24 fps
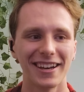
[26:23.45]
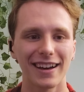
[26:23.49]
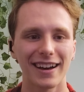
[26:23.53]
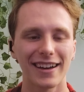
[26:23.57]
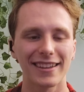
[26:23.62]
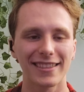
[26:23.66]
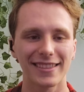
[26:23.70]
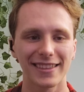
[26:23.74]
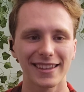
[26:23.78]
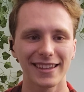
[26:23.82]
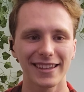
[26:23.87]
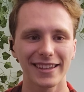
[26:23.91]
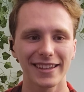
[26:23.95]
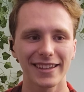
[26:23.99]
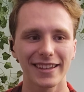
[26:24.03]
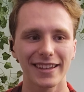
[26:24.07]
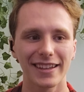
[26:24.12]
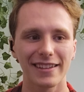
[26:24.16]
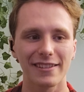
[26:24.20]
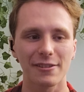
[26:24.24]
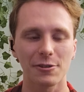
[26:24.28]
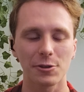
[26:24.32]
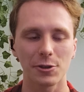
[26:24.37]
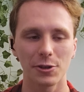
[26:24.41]
I think
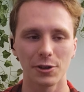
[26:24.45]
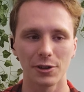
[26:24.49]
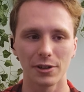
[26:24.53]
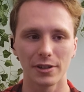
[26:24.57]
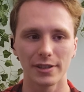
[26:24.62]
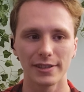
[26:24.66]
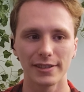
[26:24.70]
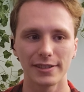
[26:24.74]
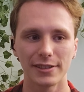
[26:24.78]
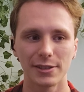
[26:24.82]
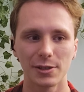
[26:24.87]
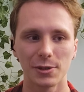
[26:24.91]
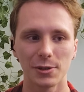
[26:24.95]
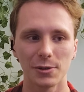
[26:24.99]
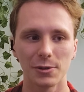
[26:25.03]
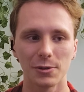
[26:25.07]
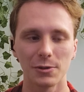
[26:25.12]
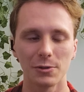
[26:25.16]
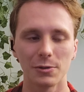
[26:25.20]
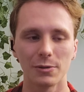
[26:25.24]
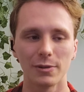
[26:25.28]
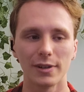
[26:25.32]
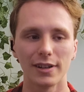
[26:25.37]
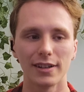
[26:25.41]
it's good
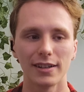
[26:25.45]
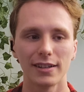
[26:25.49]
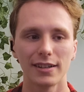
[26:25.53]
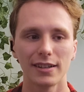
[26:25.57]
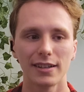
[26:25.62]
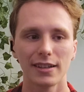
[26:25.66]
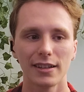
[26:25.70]
to